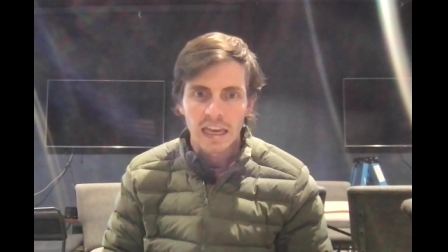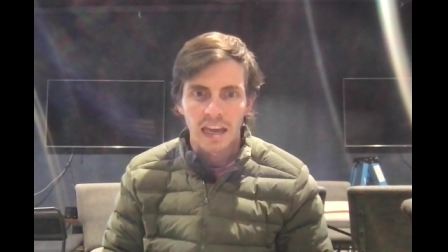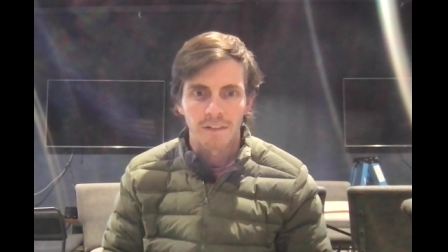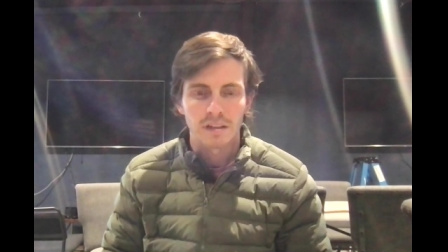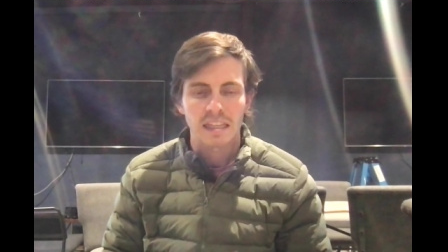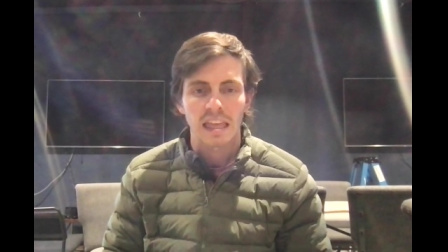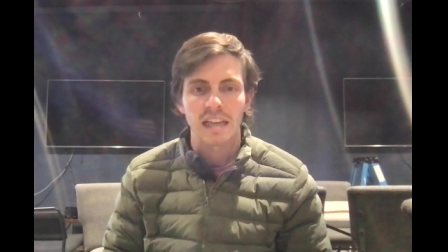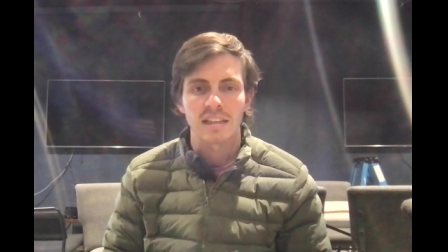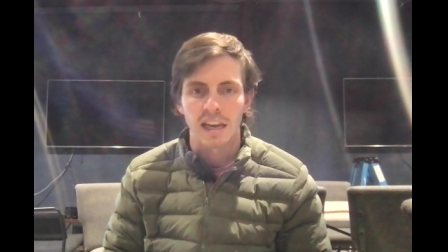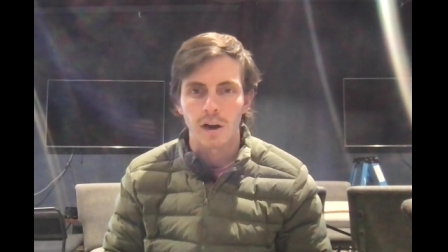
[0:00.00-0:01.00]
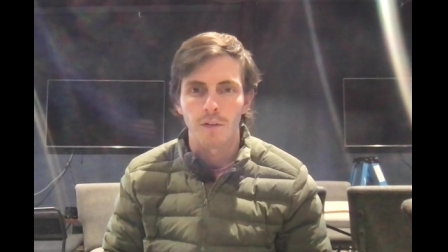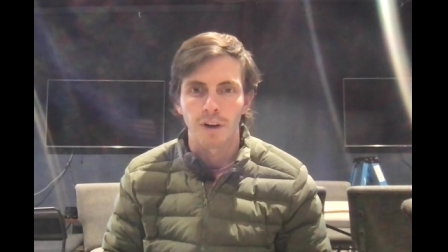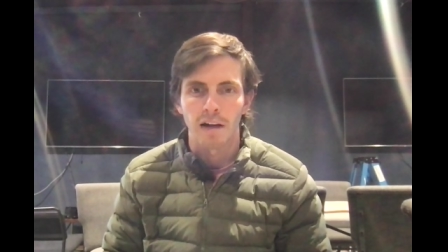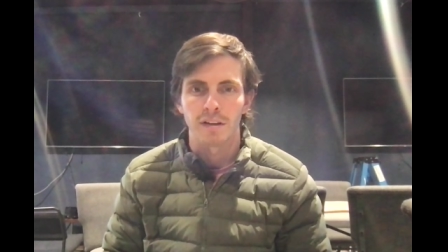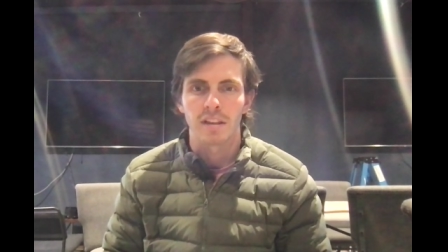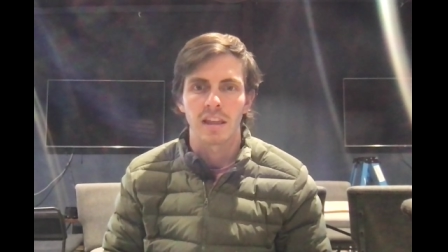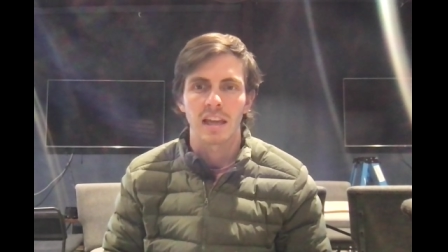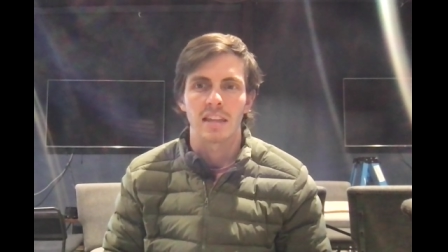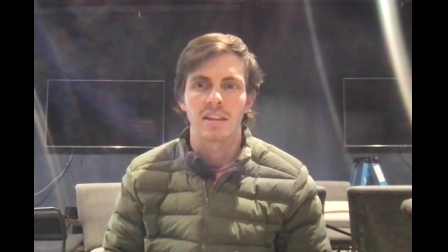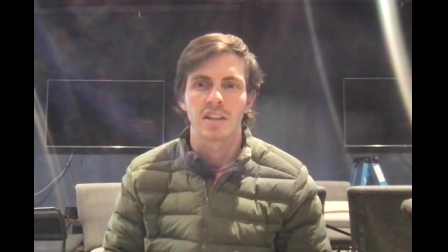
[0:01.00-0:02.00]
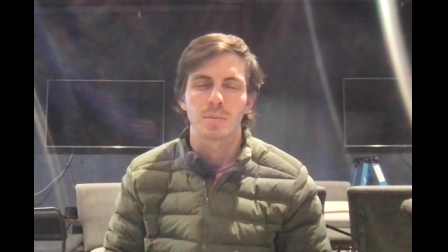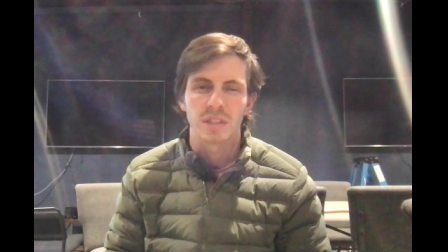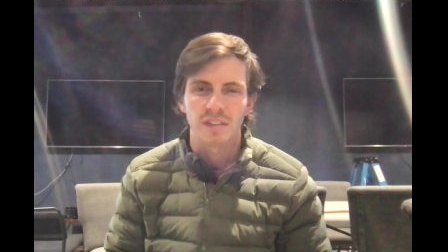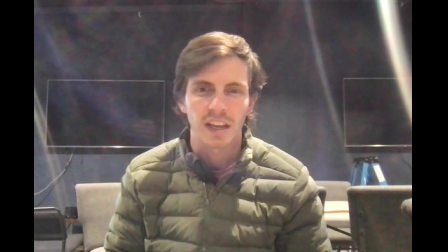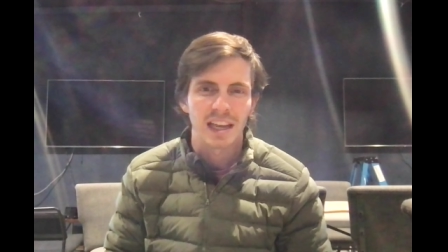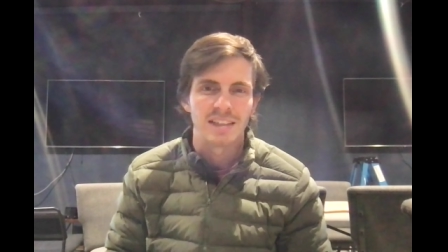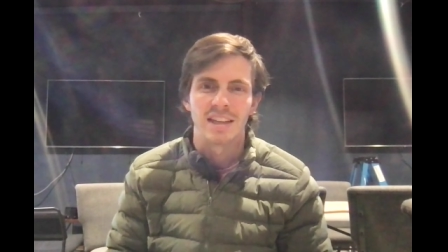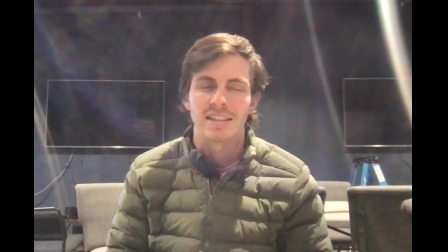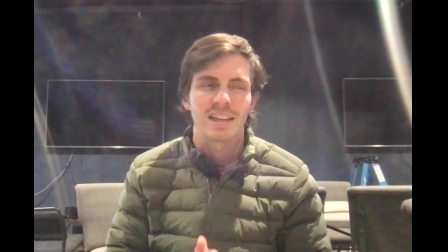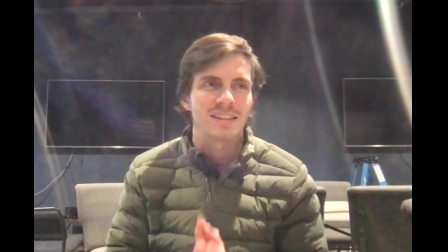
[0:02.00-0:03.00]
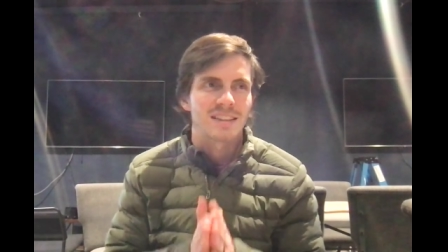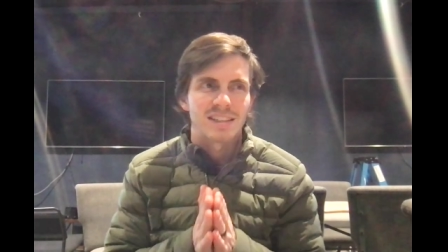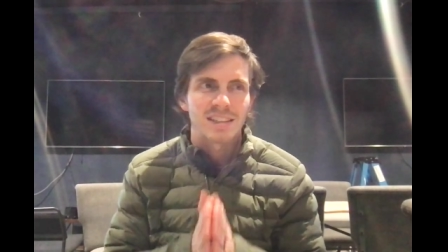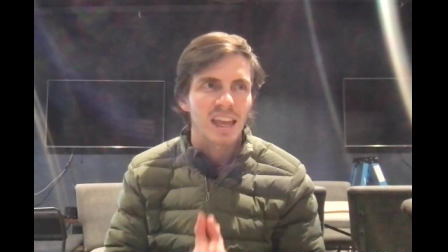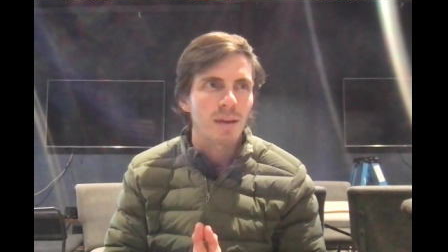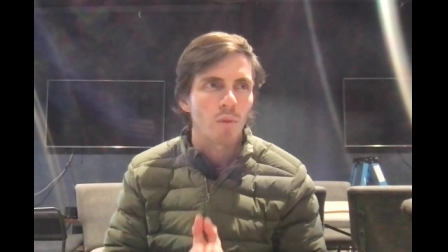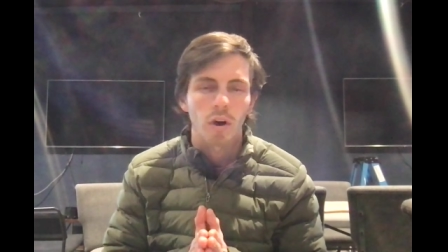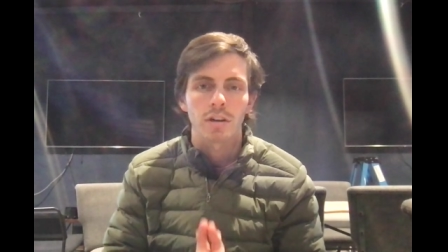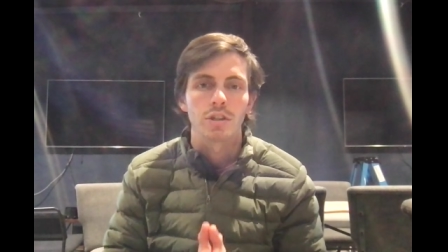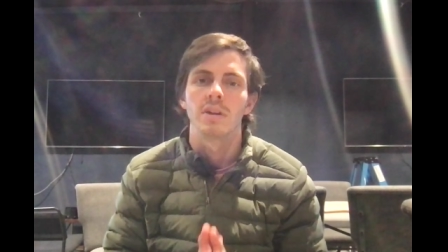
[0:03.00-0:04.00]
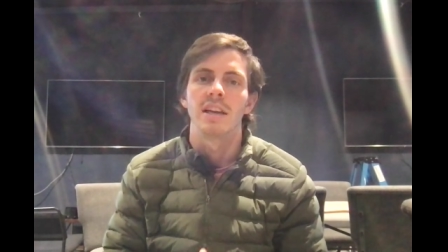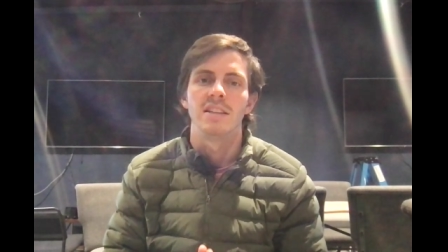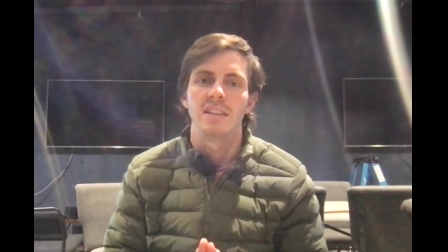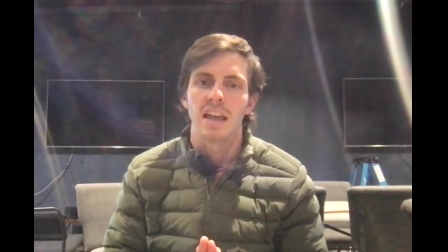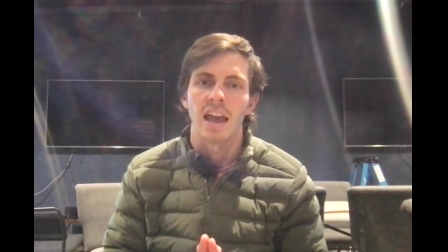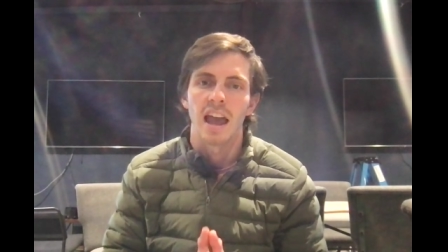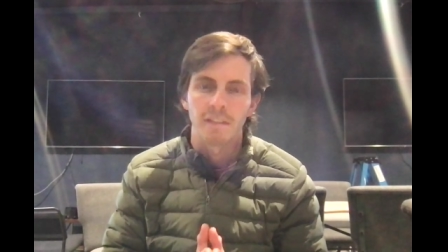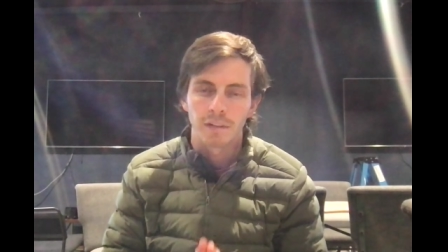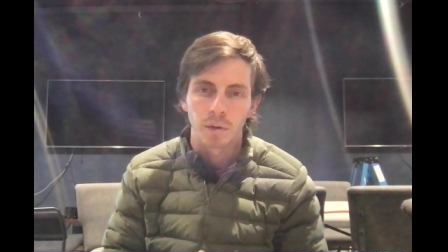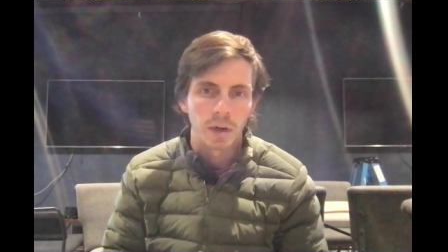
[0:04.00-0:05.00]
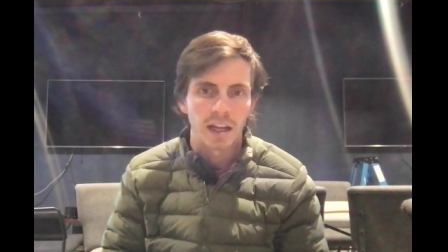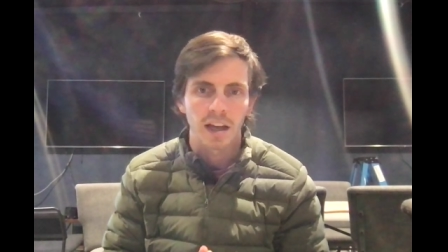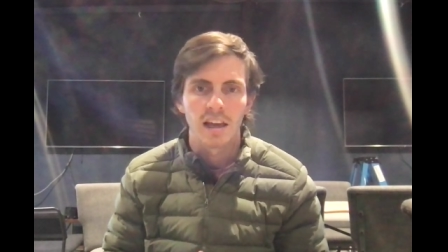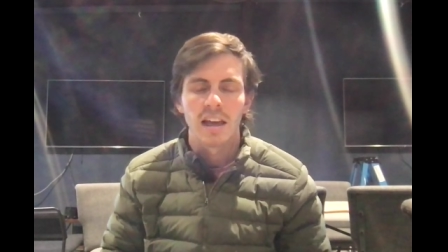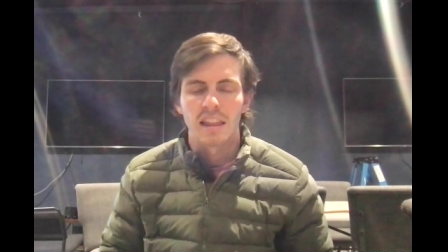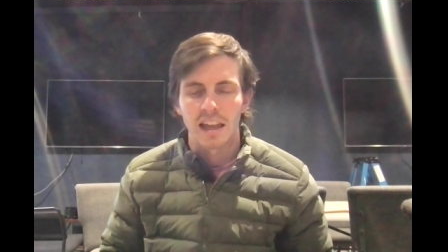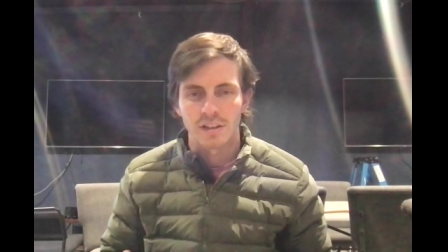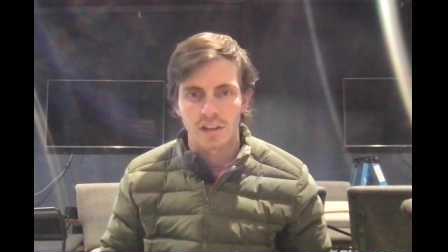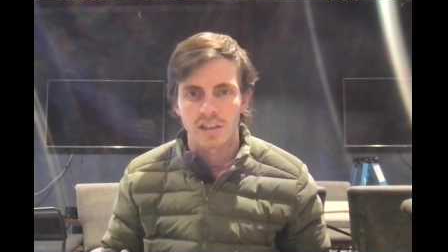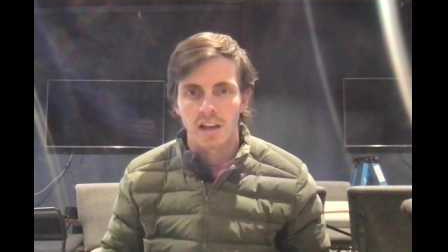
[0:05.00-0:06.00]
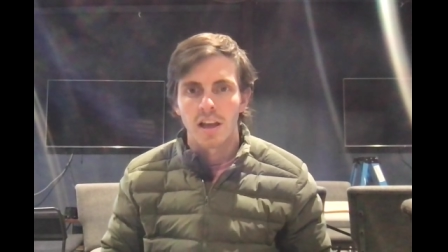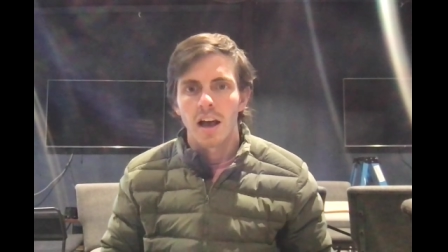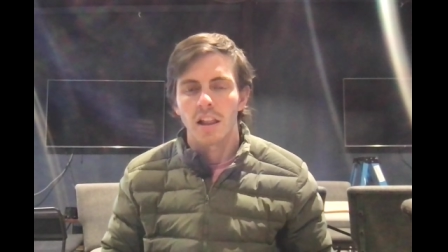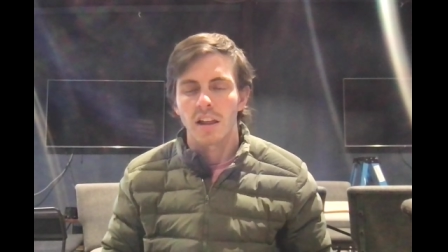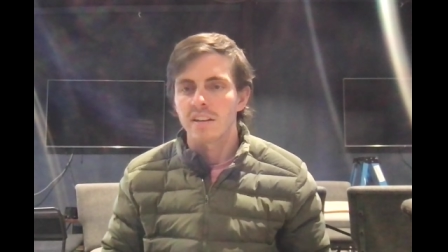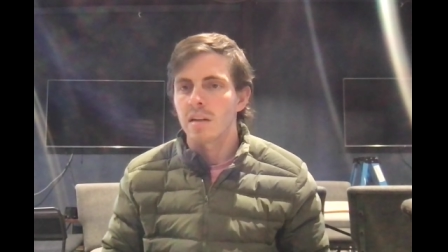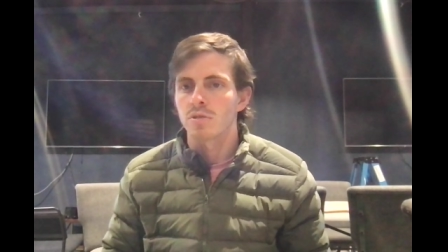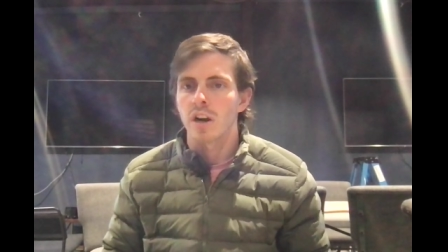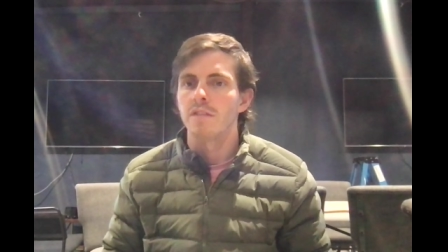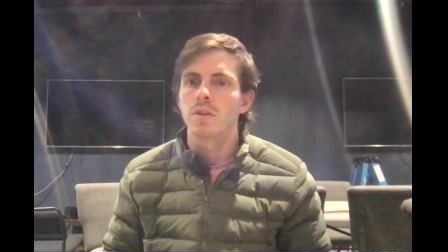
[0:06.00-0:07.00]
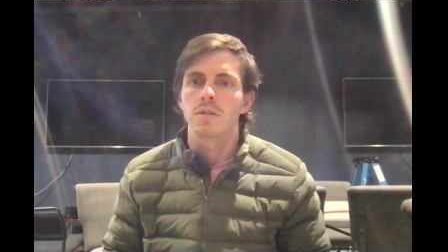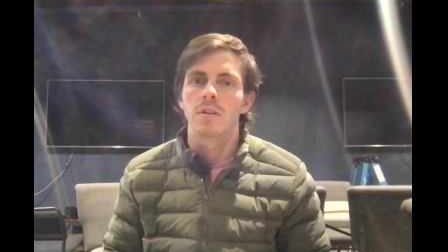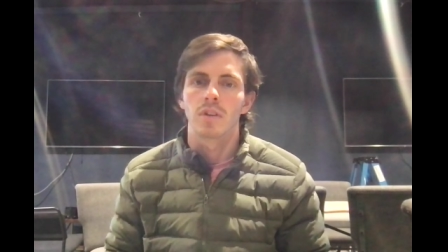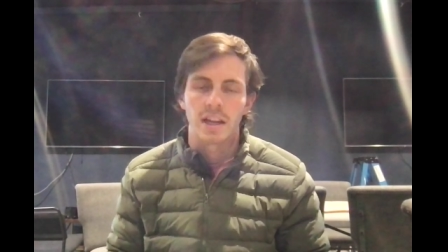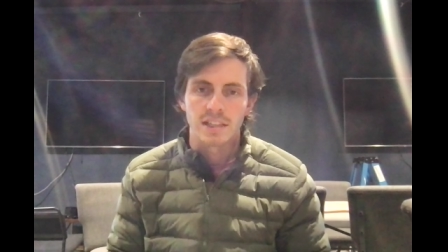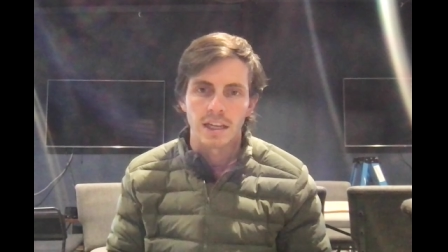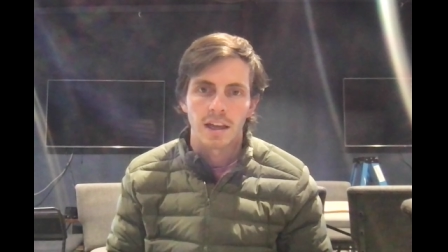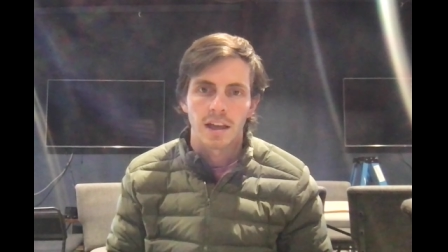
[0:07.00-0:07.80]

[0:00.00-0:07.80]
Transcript: It feels like they can take over everything, and they're specific kids, and it's the same one or two kids every week that just a lot of times drive you crazy.